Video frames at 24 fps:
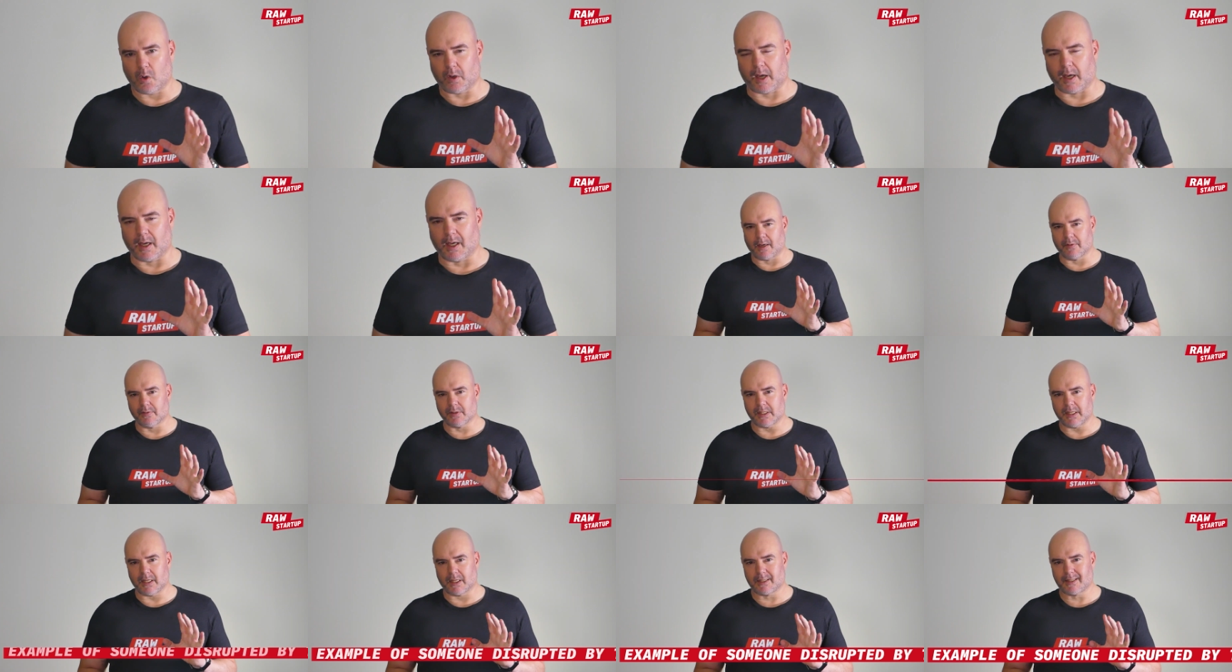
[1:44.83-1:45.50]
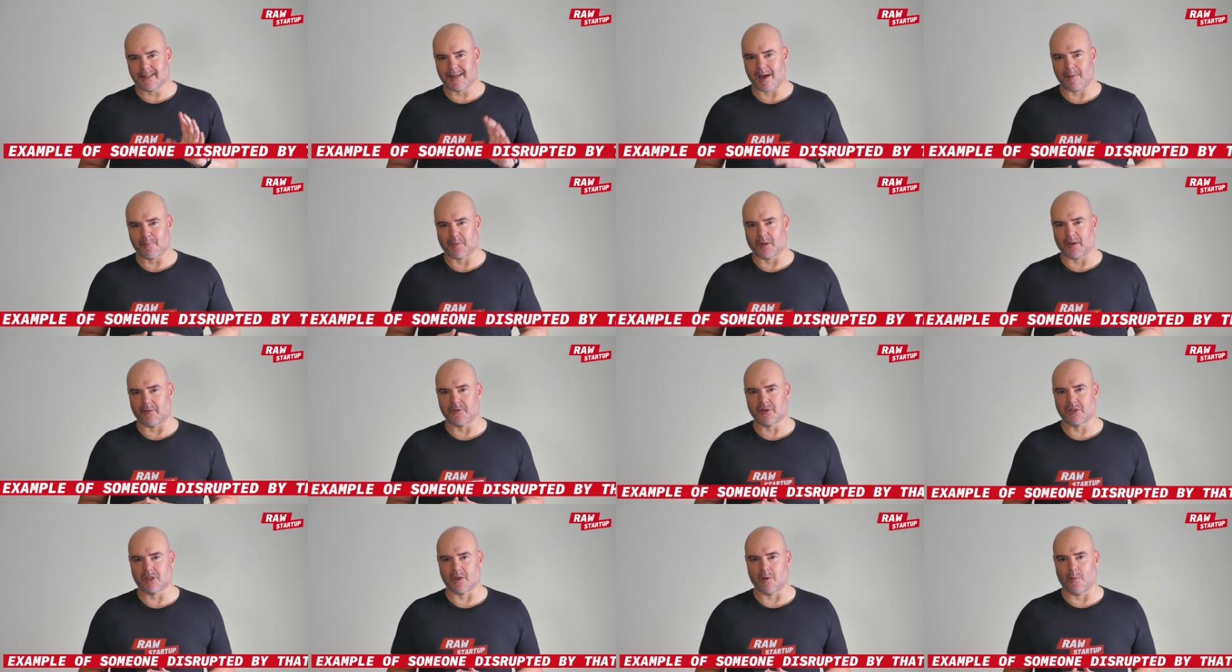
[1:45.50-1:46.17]
Okay, give us an example
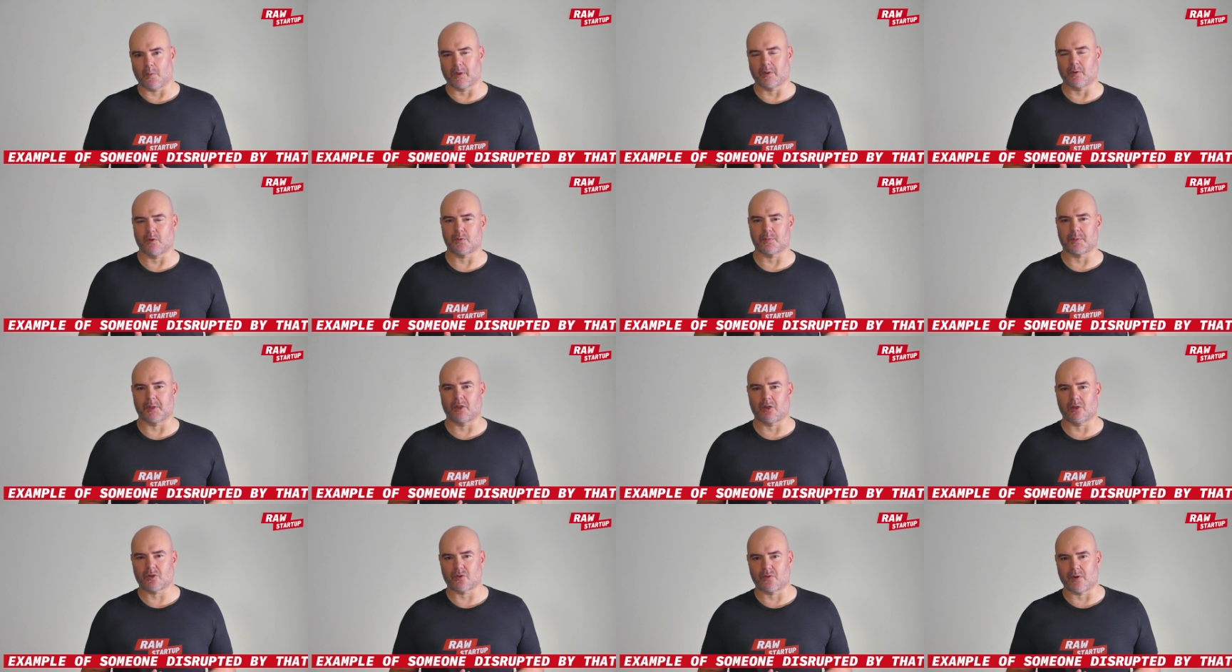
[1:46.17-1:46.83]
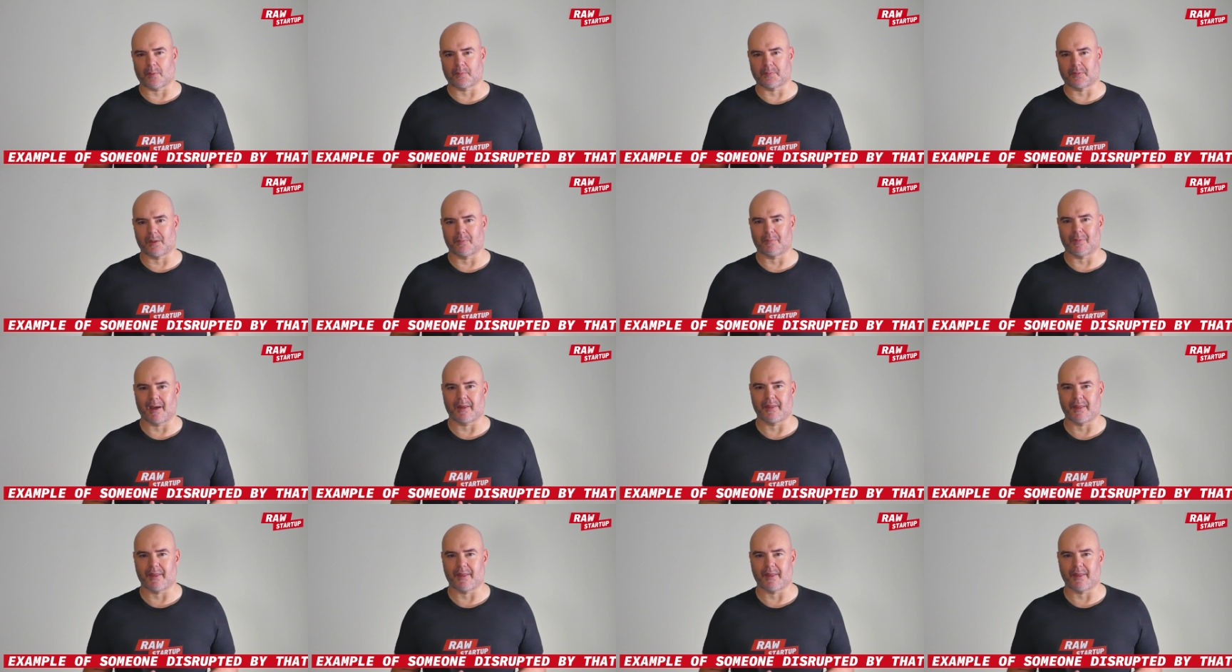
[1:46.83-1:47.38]
of someone who's been disrupted by